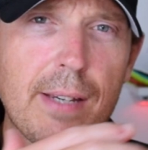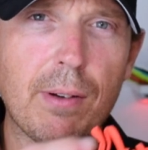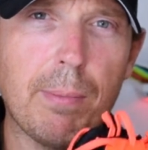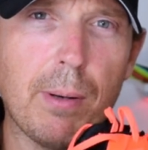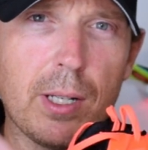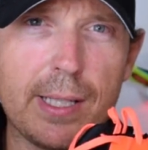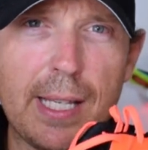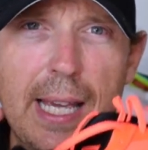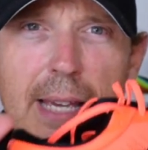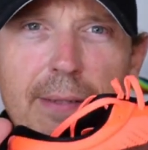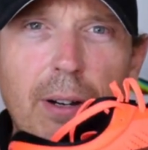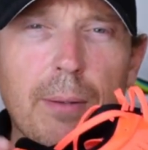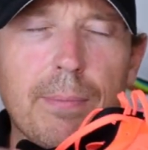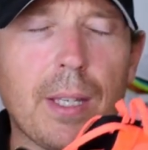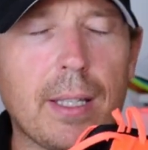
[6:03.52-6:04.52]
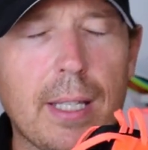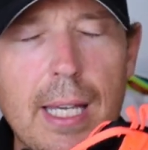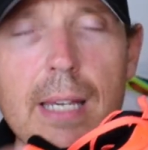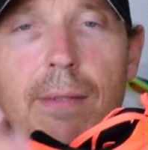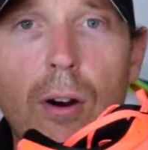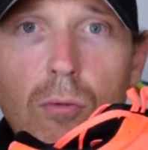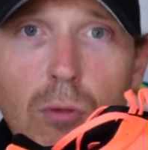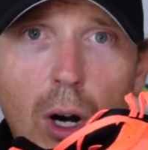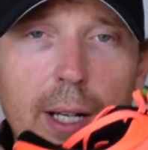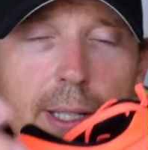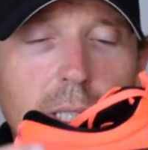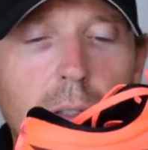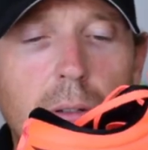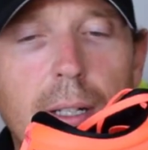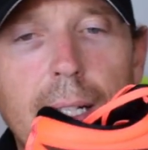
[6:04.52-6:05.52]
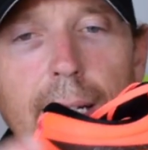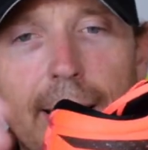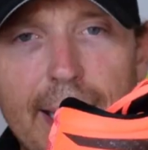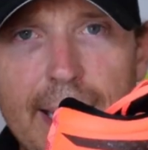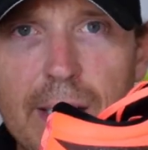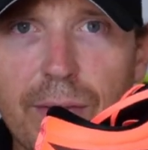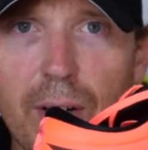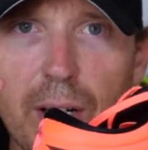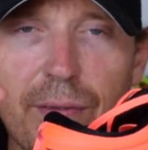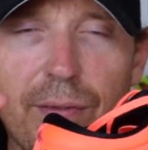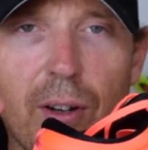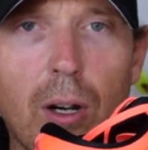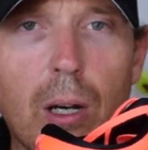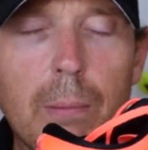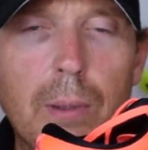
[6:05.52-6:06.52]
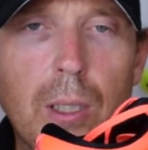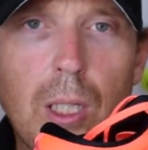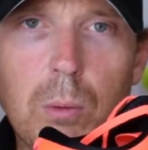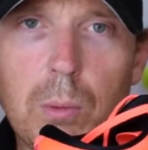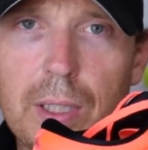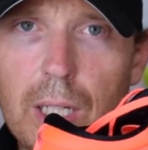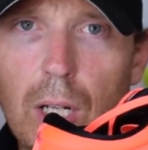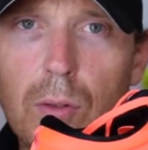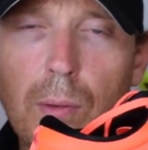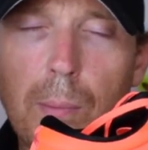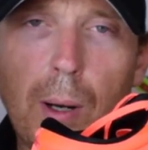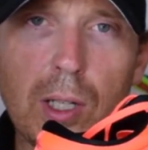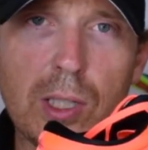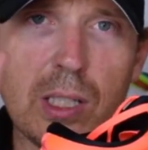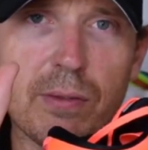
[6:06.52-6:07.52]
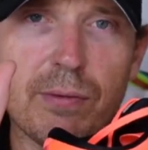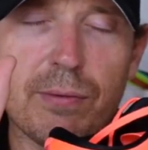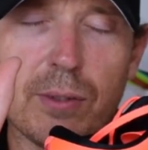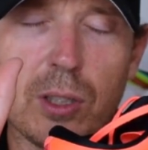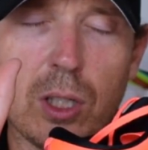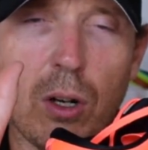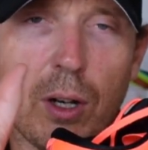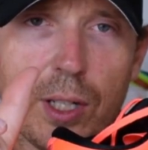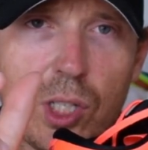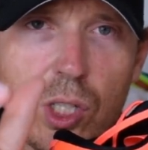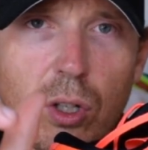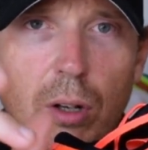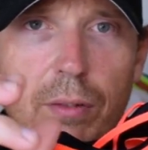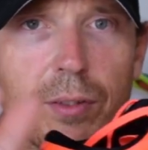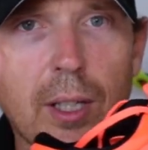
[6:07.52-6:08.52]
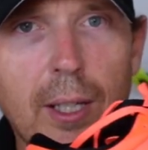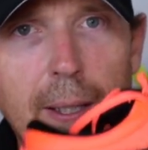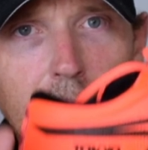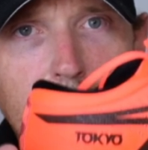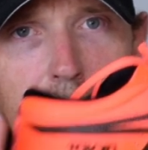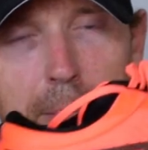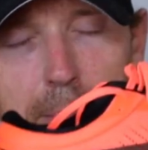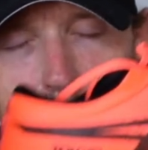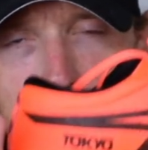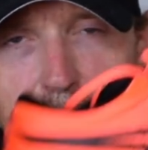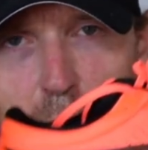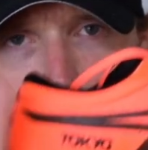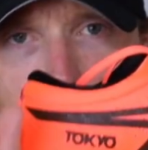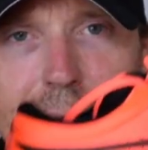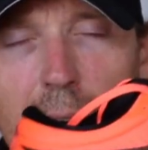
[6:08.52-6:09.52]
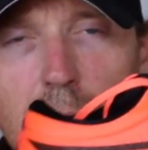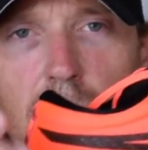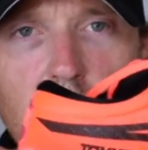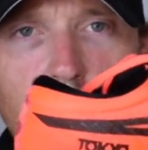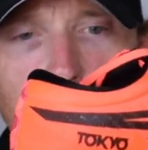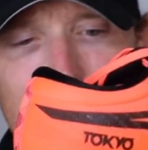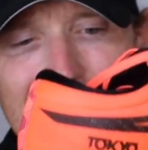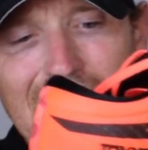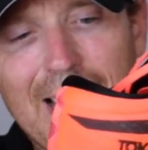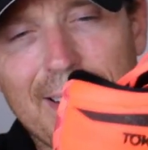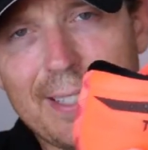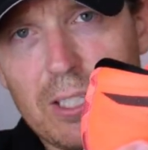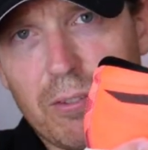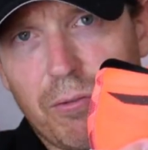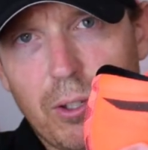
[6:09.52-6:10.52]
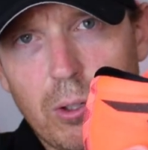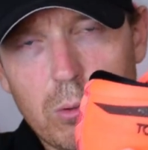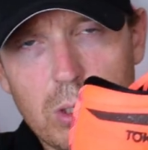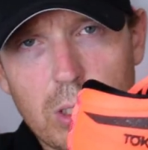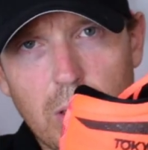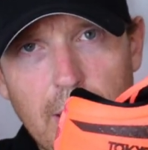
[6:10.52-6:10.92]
Evo Blast, the Evo Ride, is very firm, where the Nova Blast is kind of soft. Between those two is how this feels.